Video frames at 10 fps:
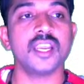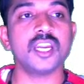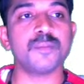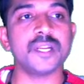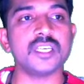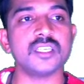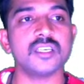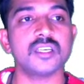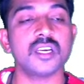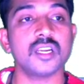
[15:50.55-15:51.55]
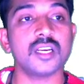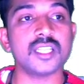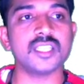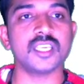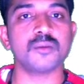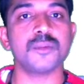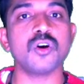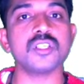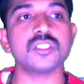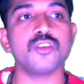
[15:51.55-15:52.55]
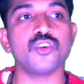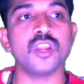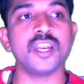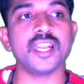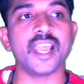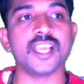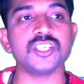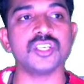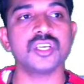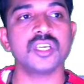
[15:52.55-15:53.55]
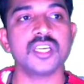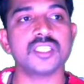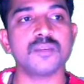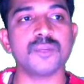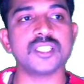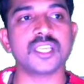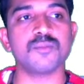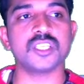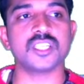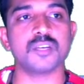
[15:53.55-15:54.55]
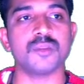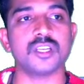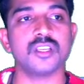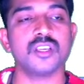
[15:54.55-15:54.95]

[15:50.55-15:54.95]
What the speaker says: It print nothing, because if you enter hash, it simply skip the statement.